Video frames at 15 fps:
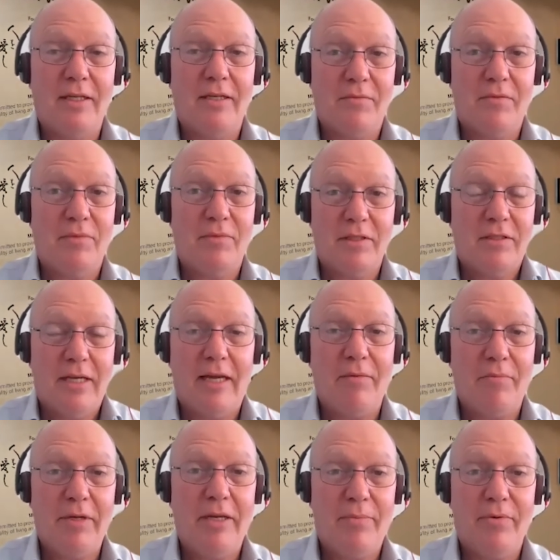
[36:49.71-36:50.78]
That, to say,
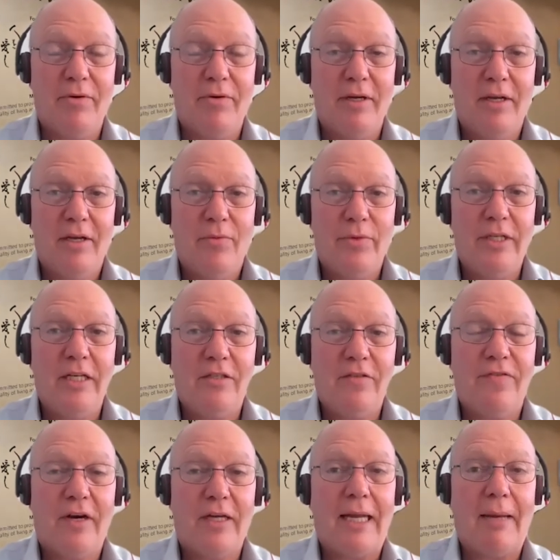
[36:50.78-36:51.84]
people, we need to
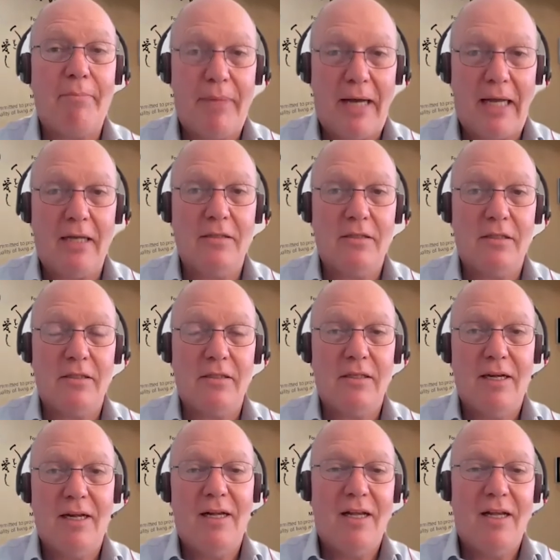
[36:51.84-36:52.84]
find that balance, and